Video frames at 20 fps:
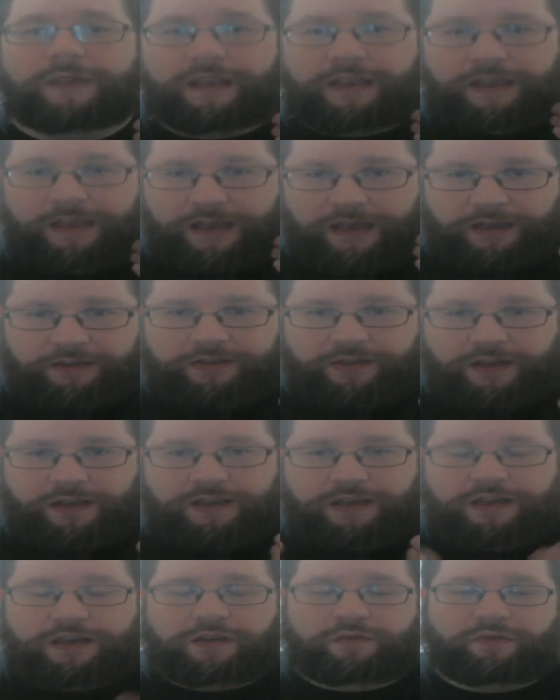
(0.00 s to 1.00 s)
Yes,
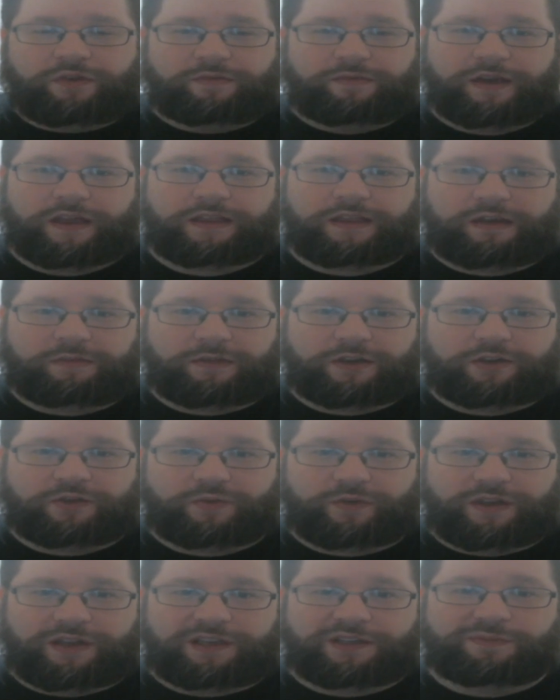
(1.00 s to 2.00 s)
like any remake, that may
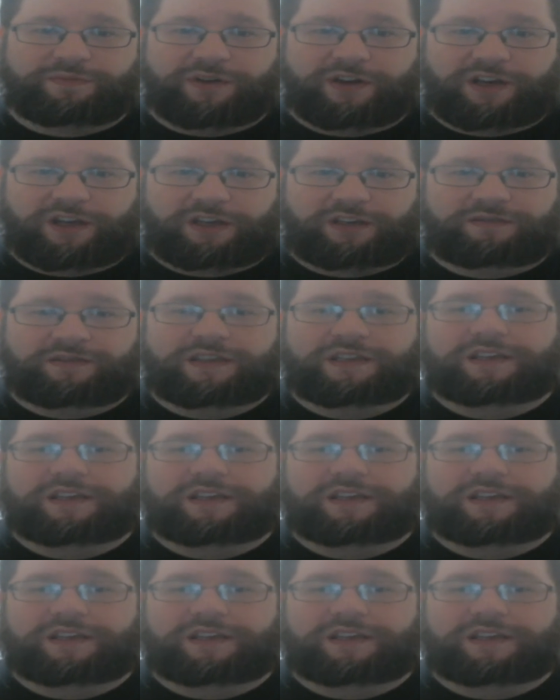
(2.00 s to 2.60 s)
tweaks, but